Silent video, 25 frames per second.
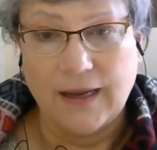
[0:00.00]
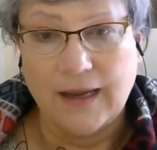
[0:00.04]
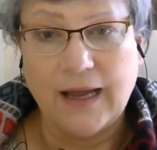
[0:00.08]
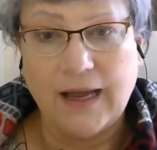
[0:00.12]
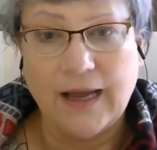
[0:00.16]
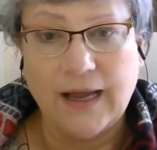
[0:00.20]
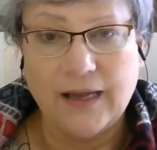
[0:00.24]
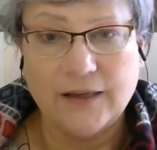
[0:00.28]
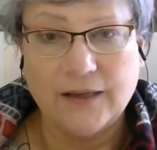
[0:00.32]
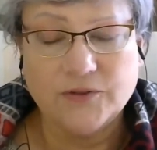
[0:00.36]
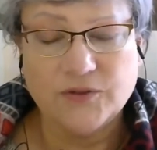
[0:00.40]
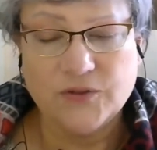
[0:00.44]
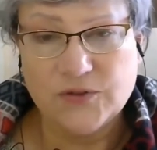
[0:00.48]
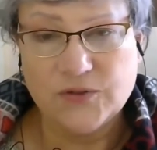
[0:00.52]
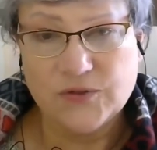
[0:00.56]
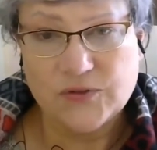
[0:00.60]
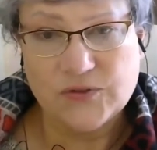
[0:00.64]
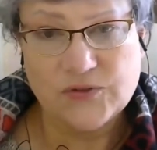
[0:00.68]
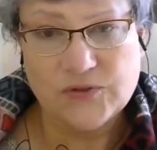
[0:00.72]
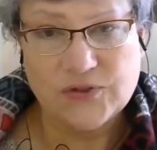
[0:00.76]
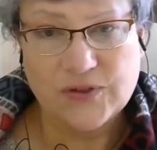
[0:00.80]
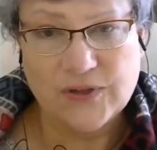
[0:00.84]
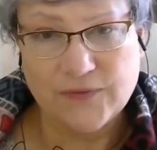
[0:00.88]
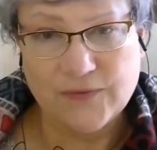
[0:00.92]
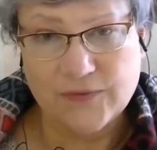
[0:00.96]
How do you
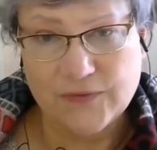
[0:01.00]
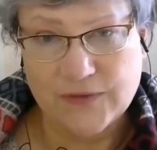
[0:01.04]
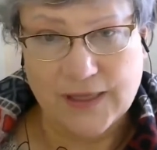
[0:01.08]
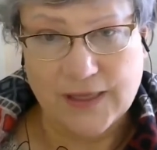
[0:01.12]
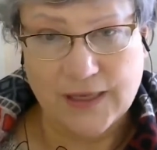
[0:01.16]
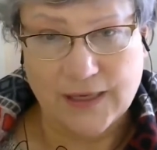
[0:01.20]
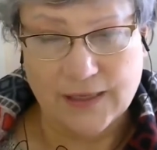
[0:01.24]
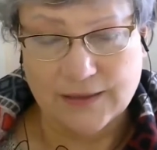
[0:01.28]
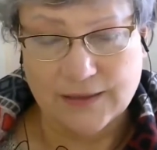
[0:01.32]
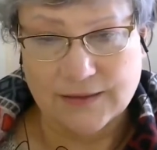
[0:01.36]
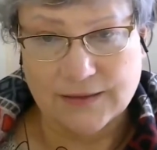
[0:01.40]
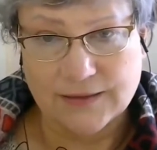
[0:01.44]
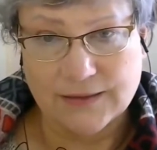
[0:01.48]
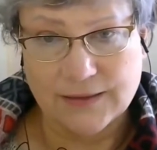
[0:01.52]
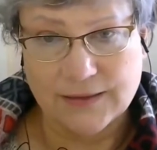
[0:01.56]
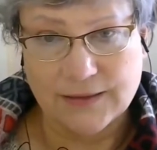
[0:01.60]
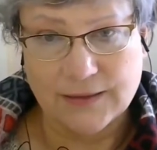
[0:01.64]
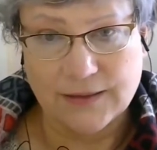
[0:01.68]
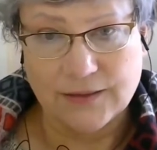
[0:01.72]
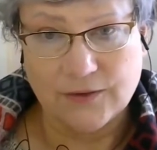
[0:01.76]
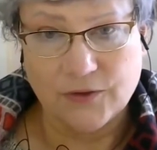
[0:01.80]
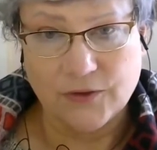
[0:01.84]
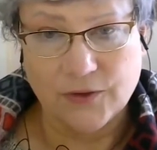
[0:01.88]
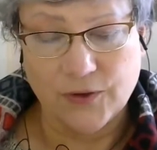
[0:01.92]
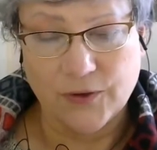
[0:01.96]
shift that?
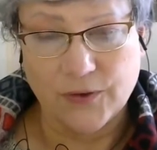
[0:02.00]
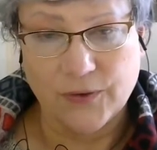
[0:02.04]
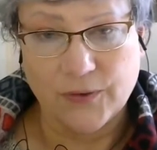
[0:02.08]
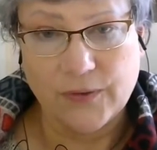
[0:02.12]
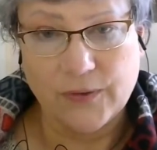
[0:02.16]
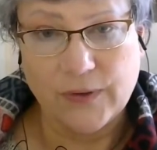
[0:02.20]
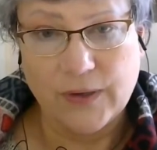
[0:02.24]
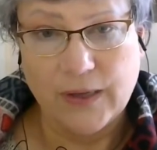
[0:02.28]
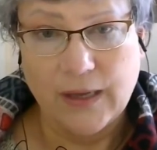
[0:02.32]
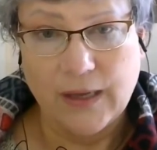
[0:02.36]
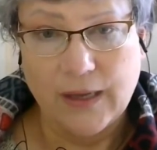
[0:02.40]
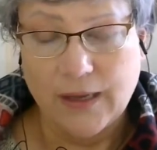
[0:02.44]
You know,